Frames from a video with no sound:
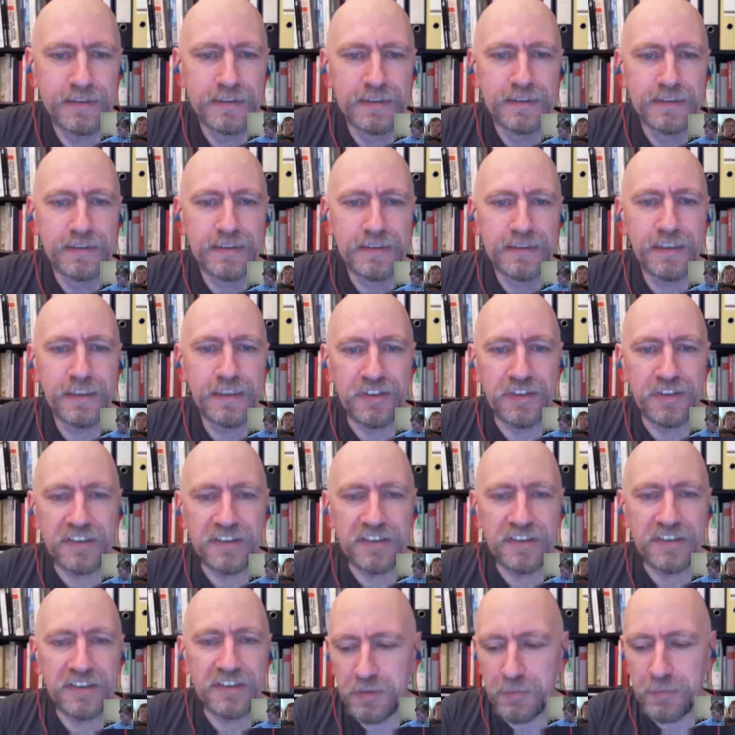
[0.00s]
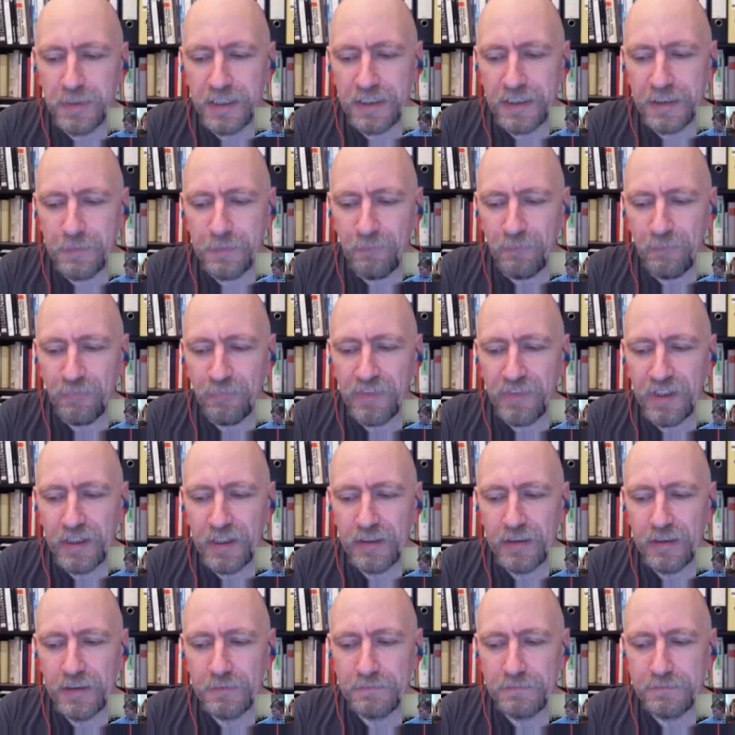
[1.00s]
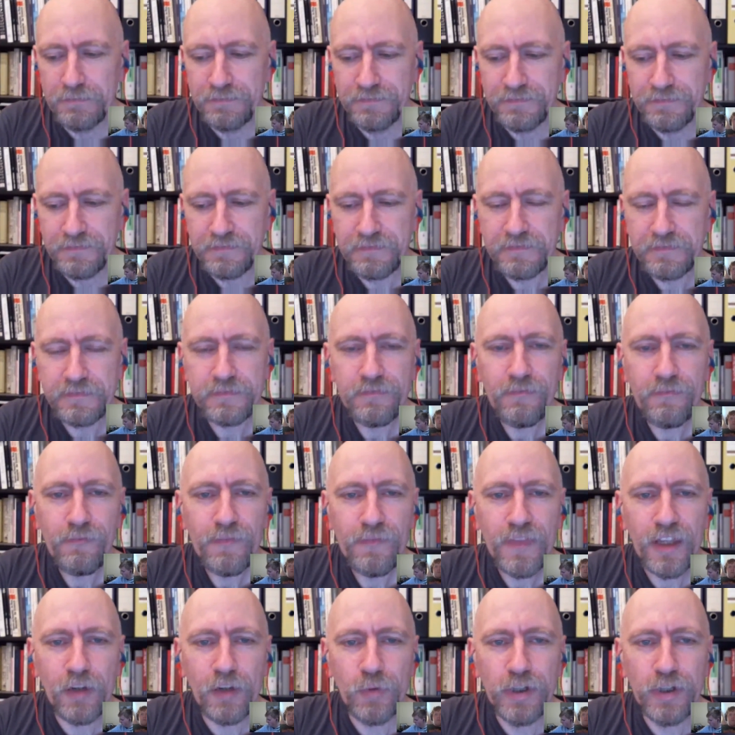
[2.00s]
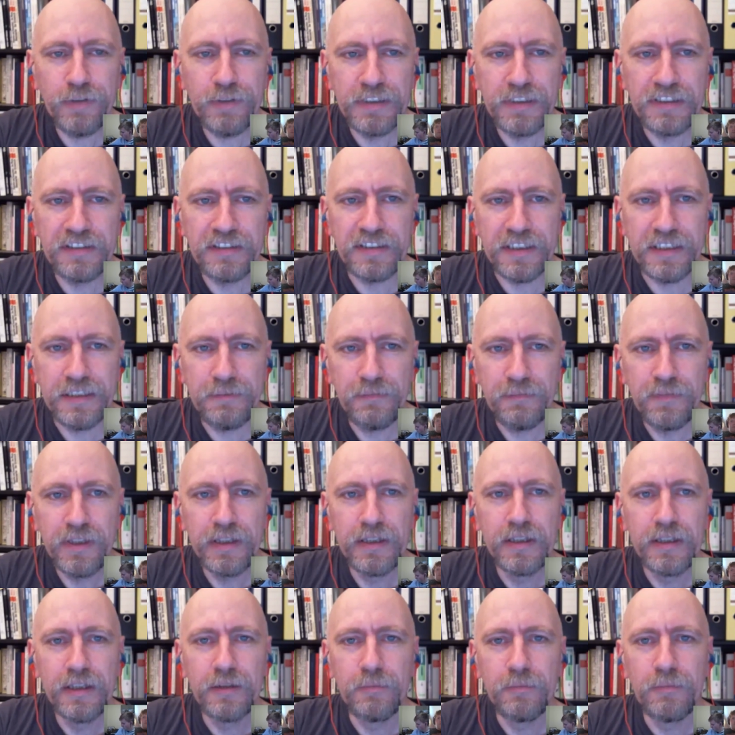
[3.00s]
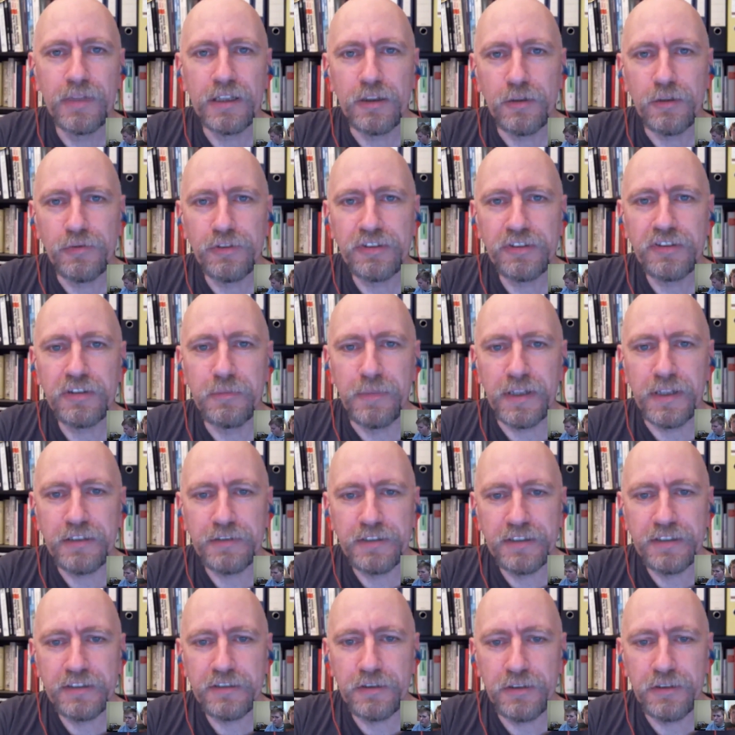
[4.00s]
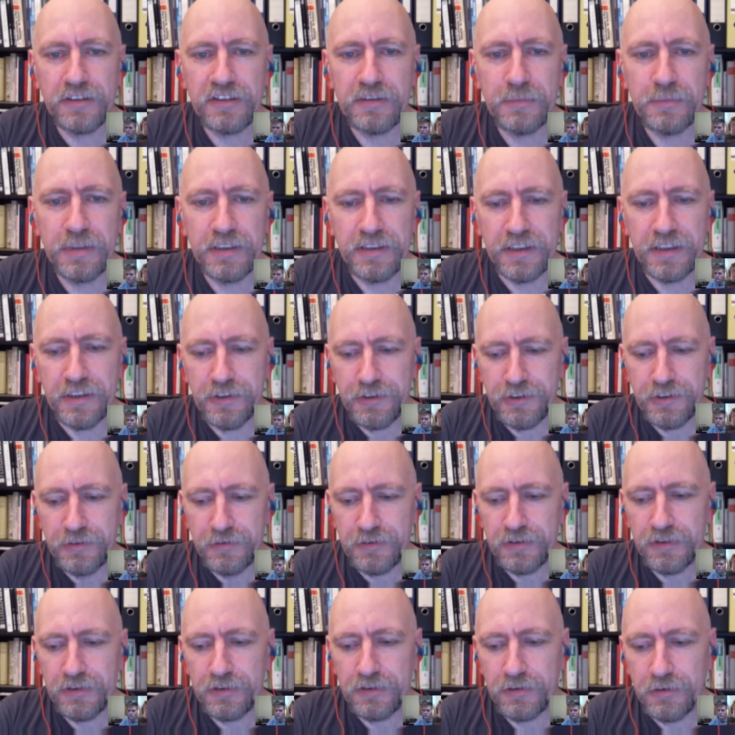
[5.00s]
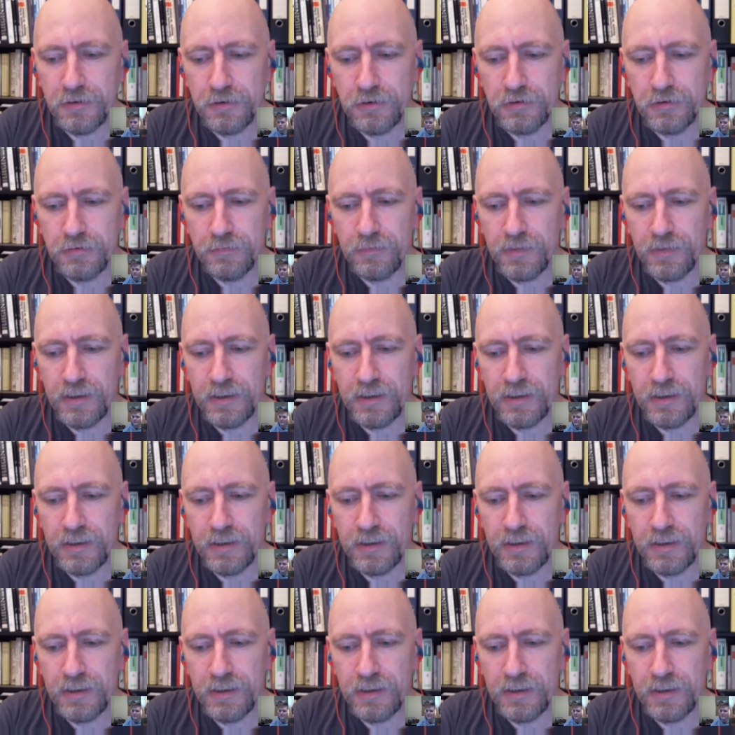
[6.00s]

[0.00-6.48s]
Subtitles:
give us some feedback. We will see. But obviously Matrix got some attention. So